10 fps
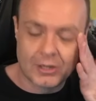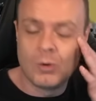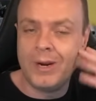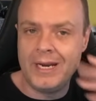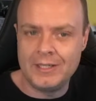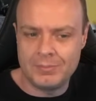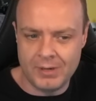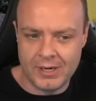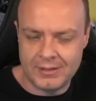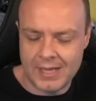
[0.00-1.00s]
the Queen's
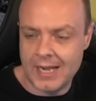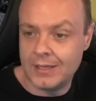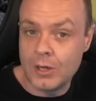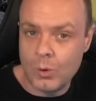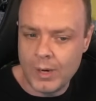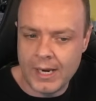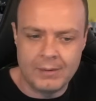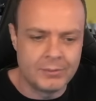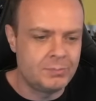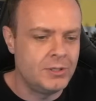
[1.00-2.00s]
birthday and the
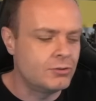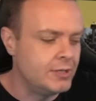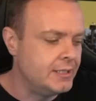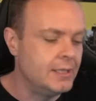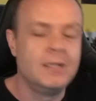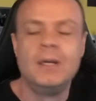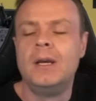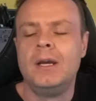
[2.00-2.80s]
Queen must be treated